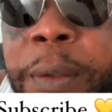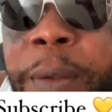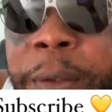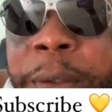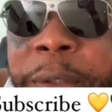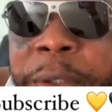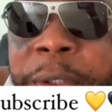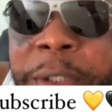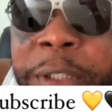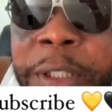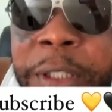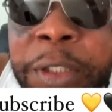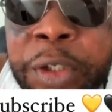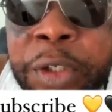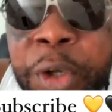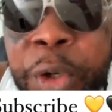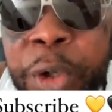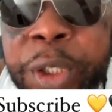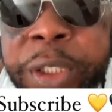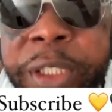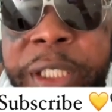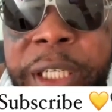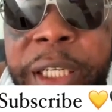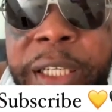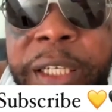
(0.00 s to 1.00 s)
See, new
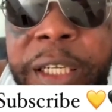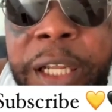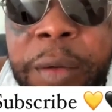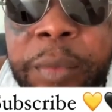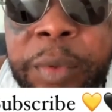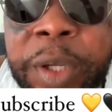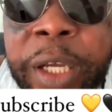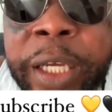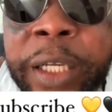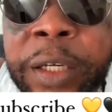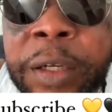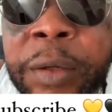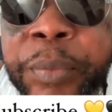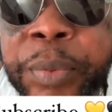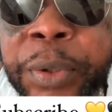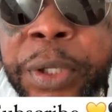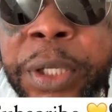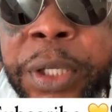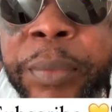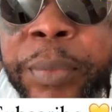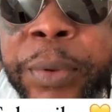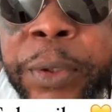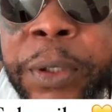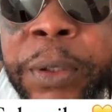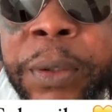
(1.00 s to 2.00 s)
thing them, kind of
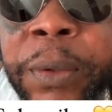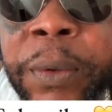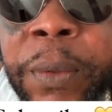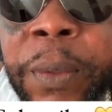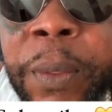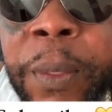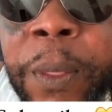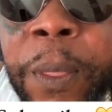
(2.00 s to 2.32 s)
people.